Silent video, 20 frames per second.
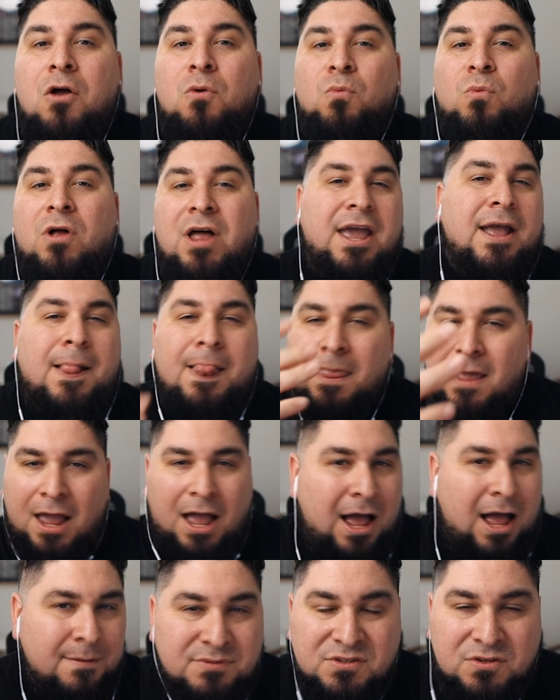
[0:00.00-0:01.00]
Well, hey,
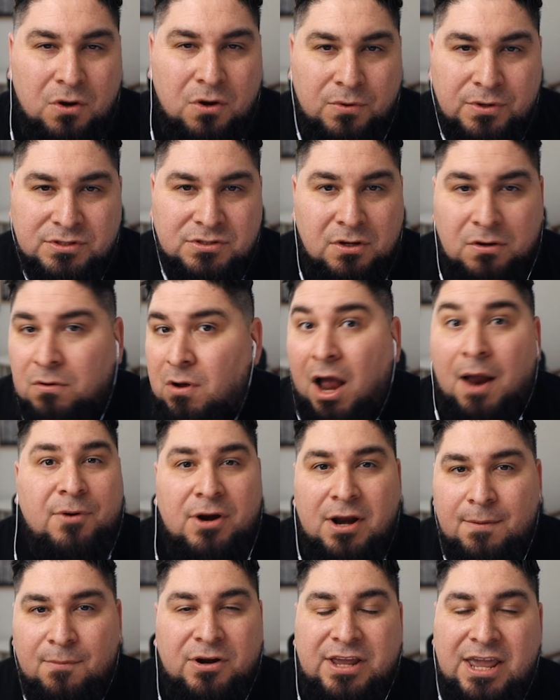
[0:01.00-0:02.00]
I'm so and so. I'm
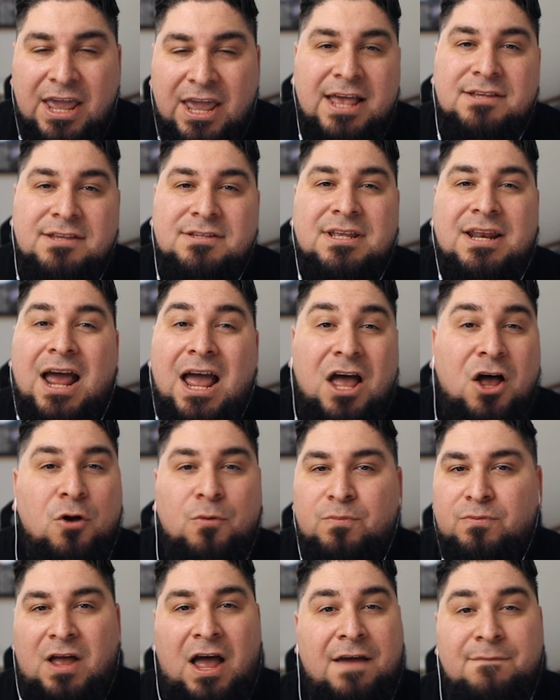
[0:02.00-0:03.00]
Rene Marquez, and
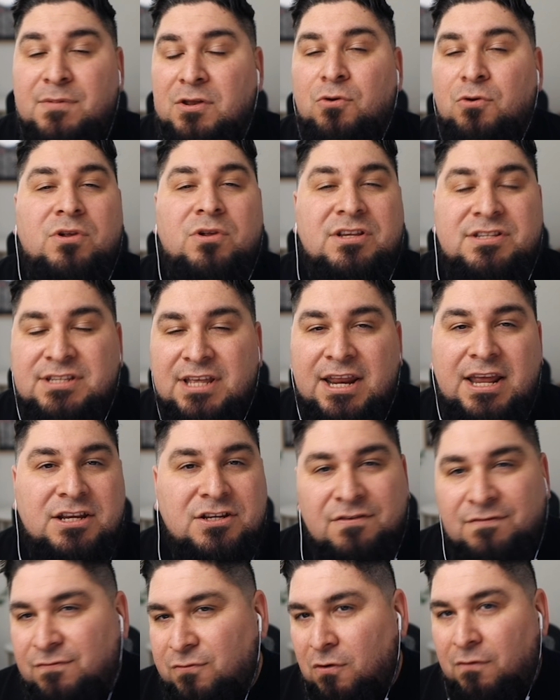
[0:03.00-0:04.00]
I've been a real estate
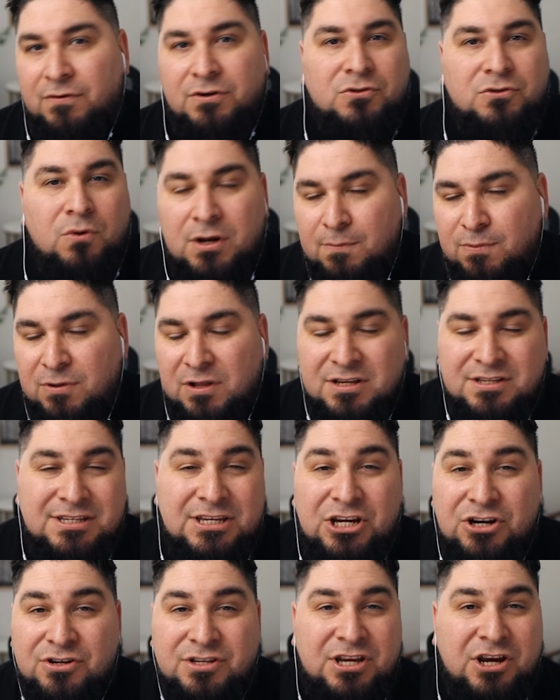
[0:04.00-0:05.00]
agent for over 20 plus
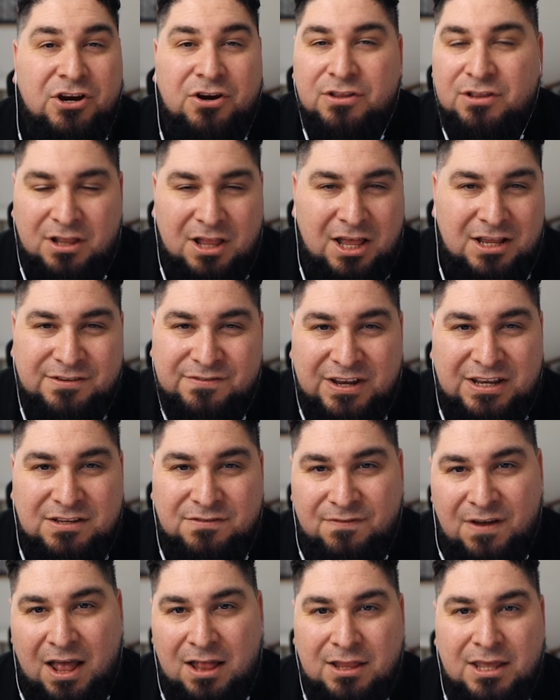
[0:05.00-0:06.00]
years here in the Las Vegas
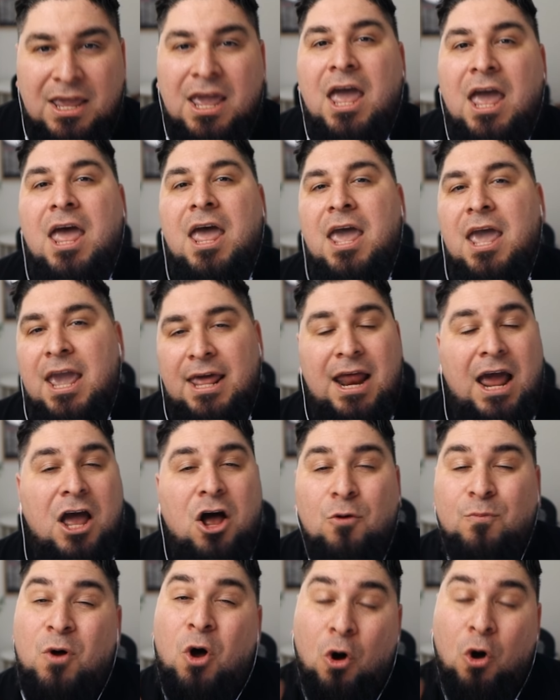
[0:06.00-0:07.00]
Valley, and I
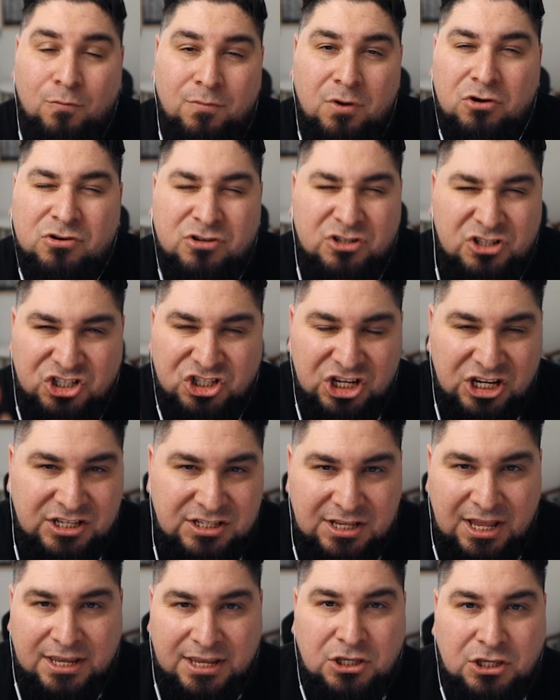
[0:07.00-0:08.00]
help homeowners
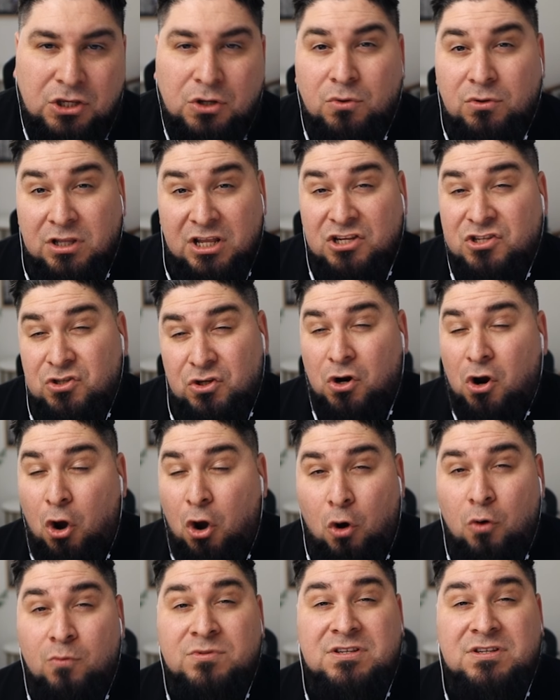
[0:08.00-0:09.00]
just like you list their
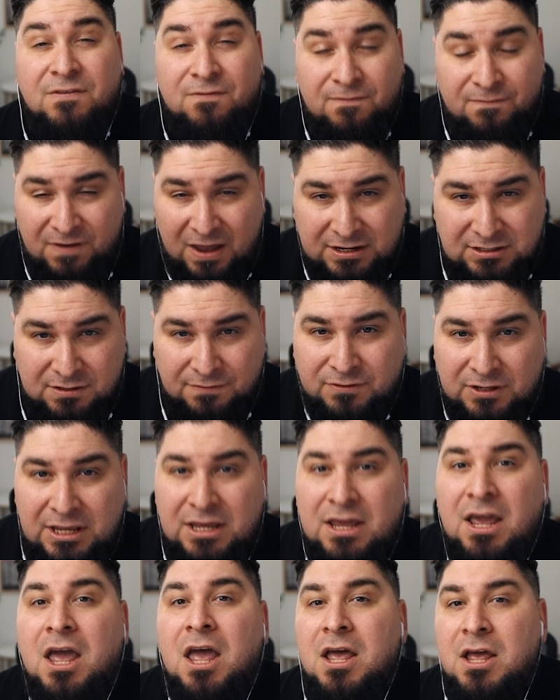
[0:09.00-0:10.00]
homes
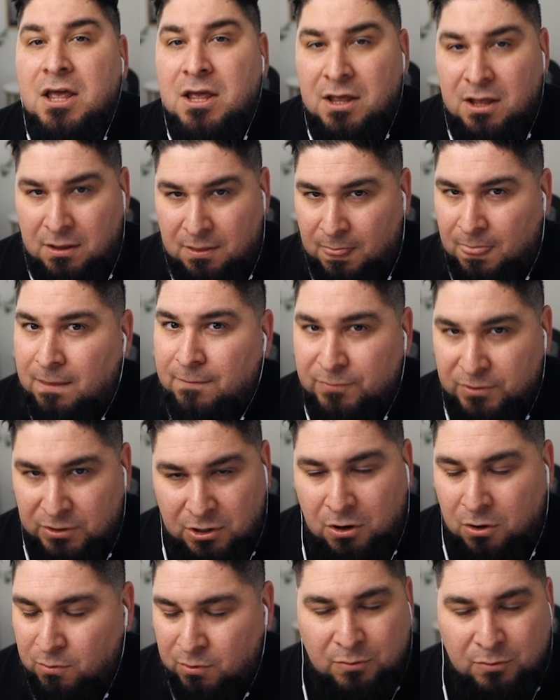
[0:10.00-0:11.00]
effectively,
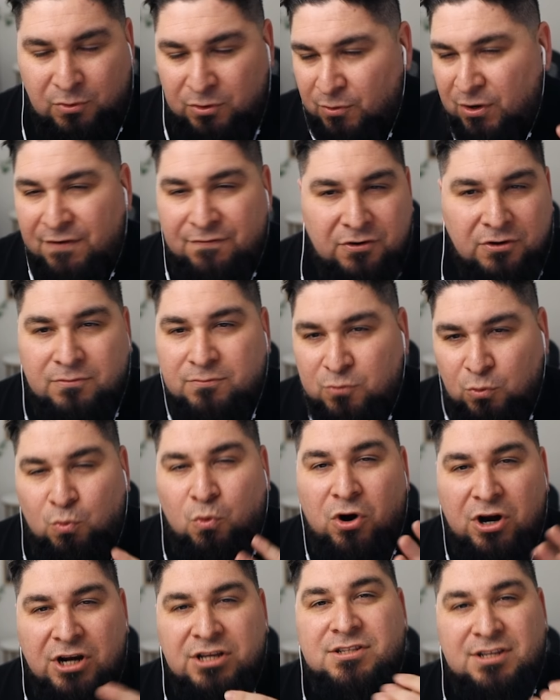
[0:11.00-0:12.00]
whatever
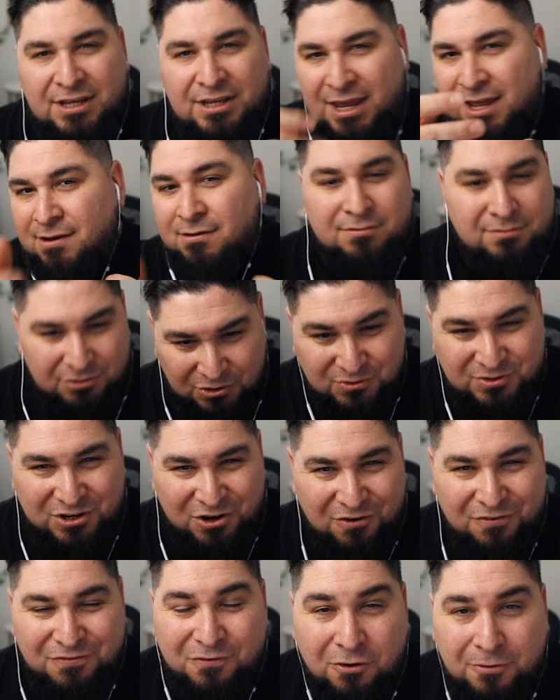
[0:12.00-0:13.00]
words, again, using
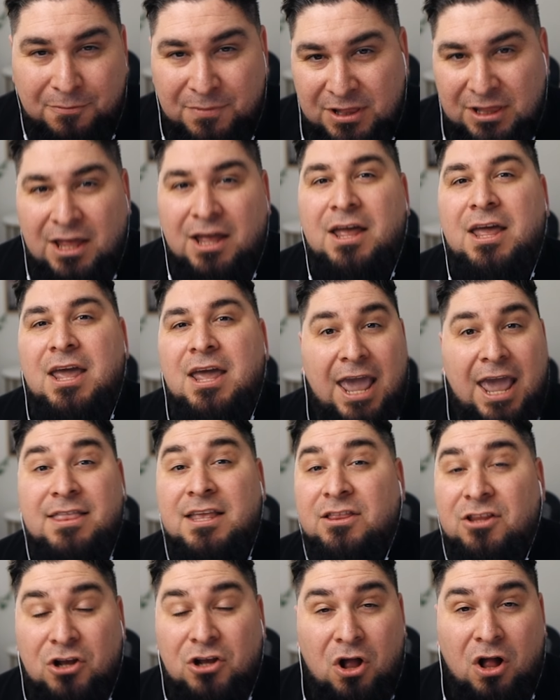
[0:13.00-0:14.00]
your formula. And
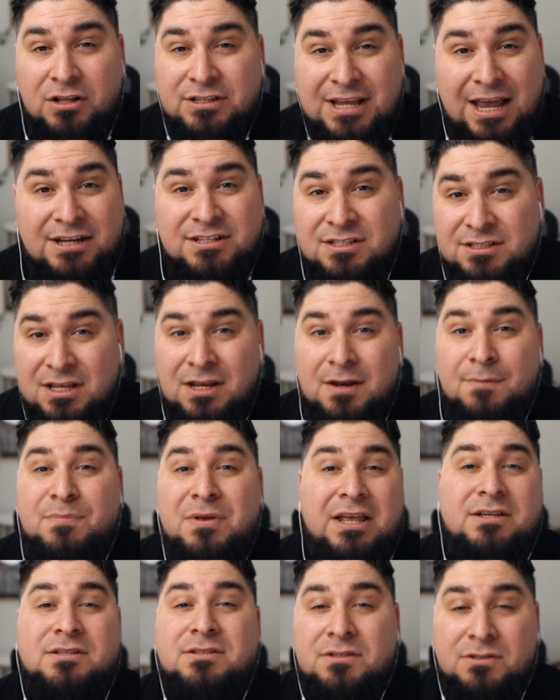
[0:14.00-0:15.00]
then the call to action is going to be
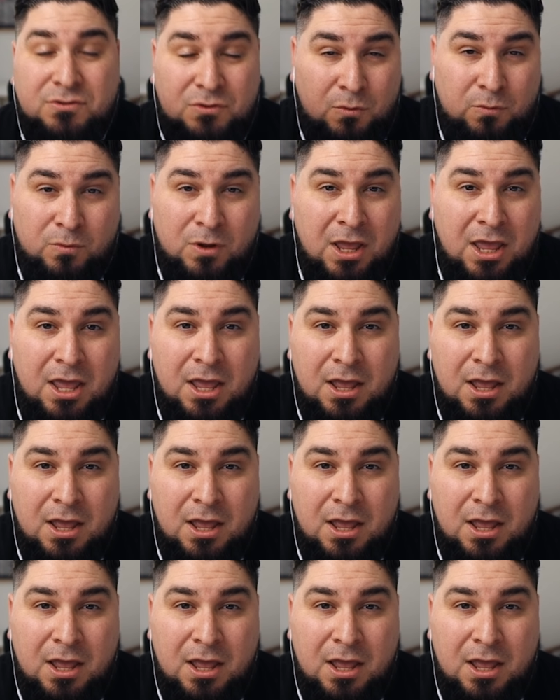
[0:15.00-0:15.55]
like, so